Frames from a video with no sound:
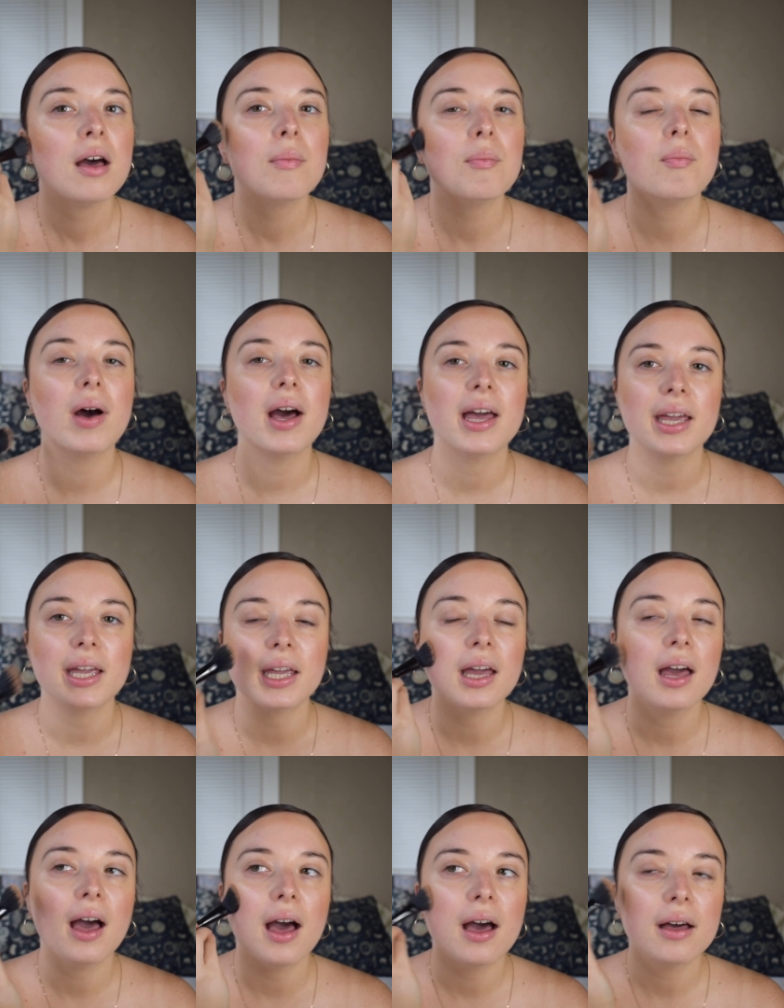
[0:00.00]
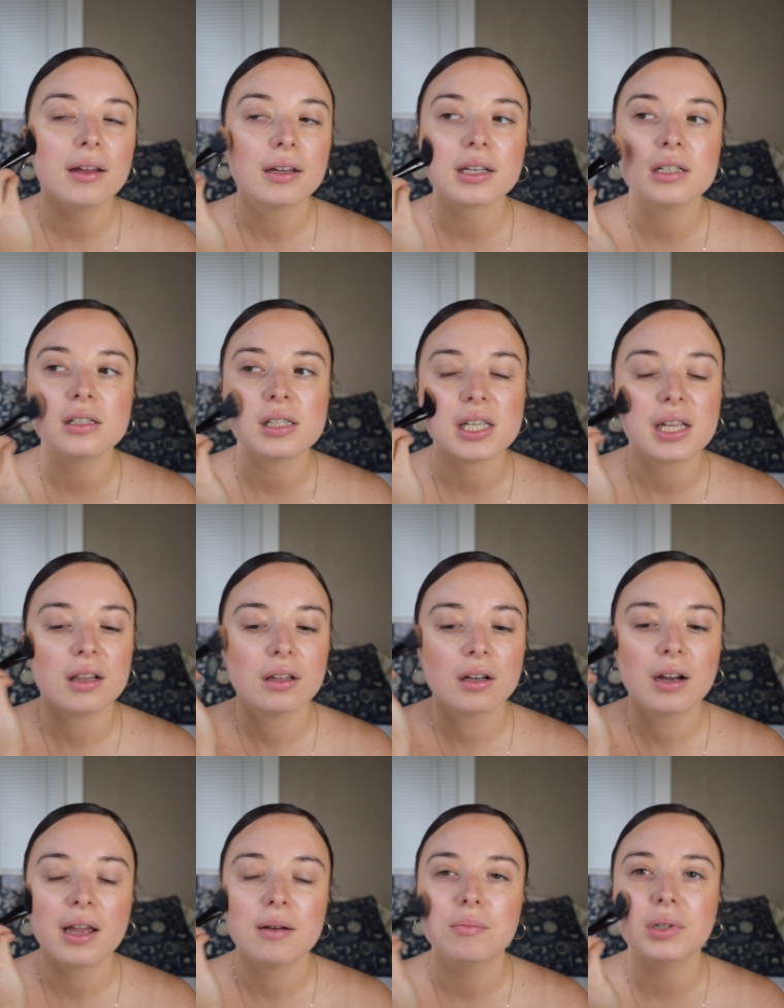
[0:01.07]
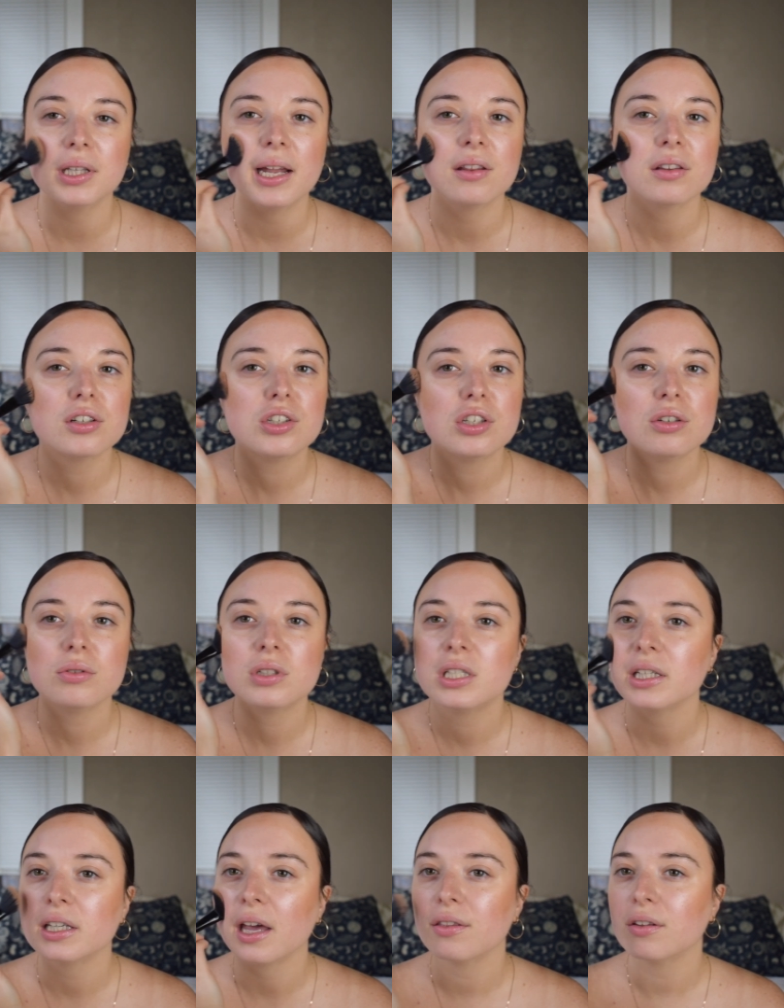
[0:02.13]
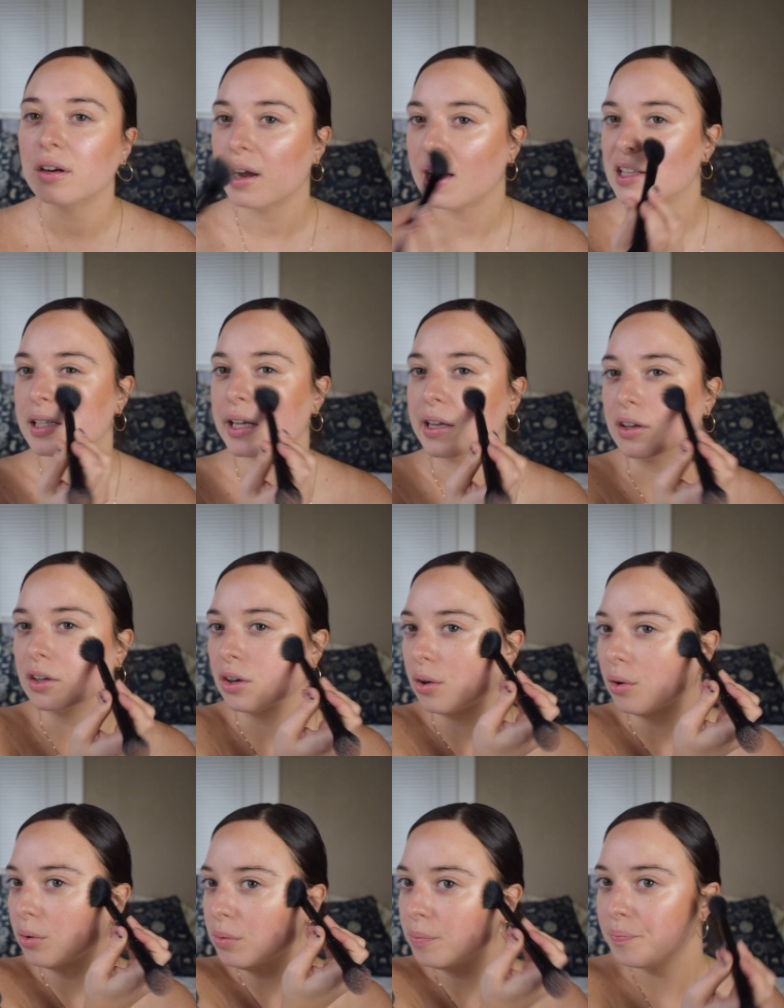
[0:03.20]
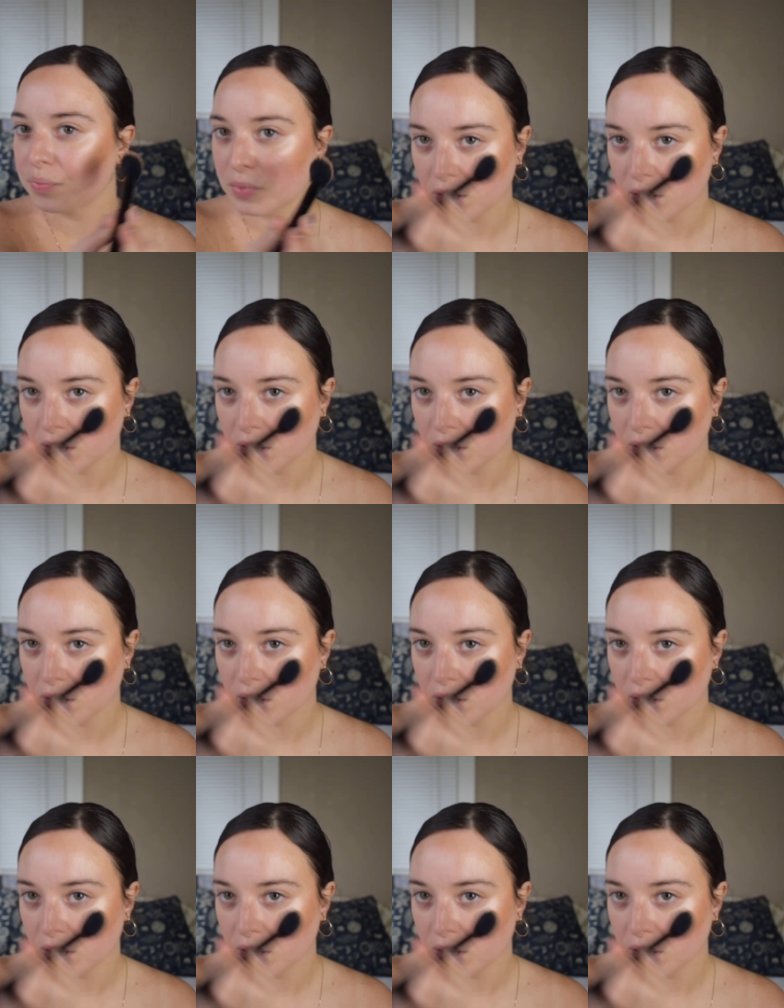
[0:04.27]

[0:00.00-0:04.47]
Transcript: my uh, concealer and blend the two together as I go.